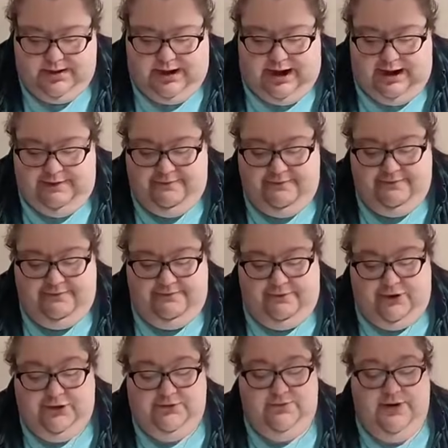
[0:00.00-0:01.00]
I
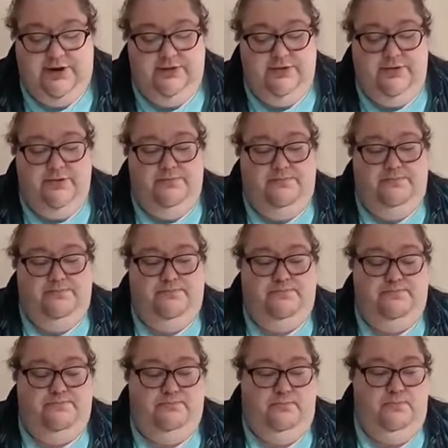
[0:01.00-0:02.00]
first found the
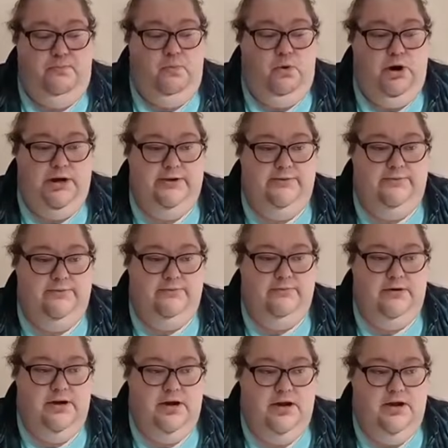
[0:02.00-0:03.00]
one,
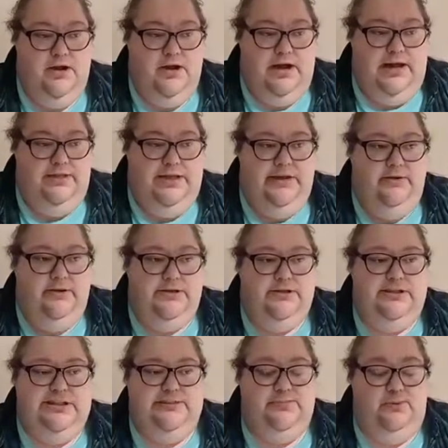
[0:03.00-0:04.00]
I think it was
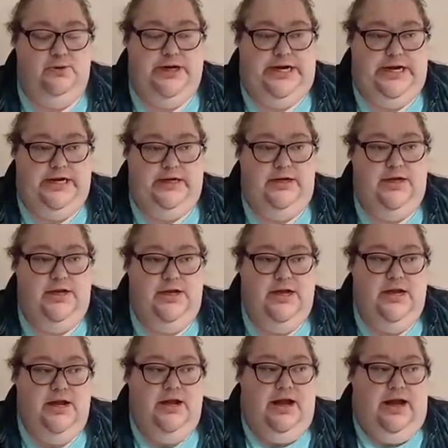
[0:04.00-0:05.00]
spring.
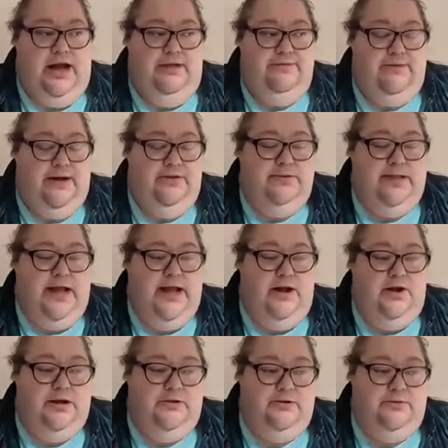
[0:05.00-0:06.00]
I found that
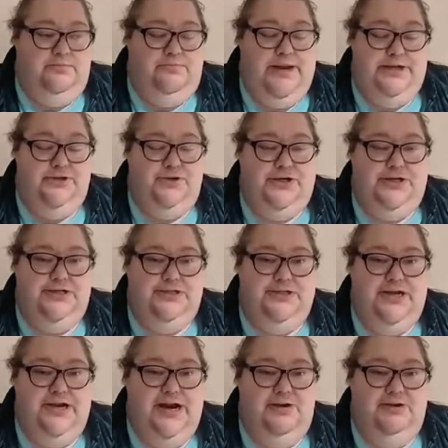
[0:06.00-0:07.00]
on
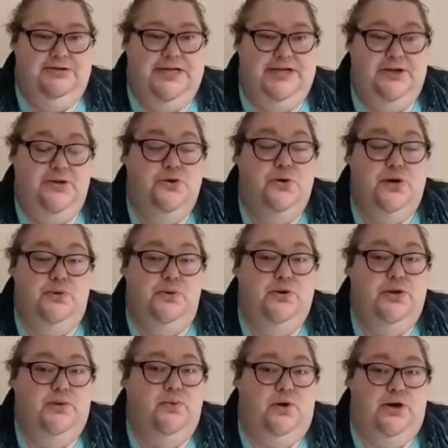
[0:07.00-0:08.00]
Pinterest, and I was like, ooh, I
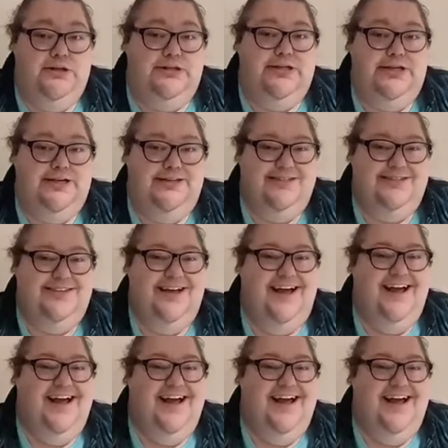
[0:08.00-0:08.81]
really want this.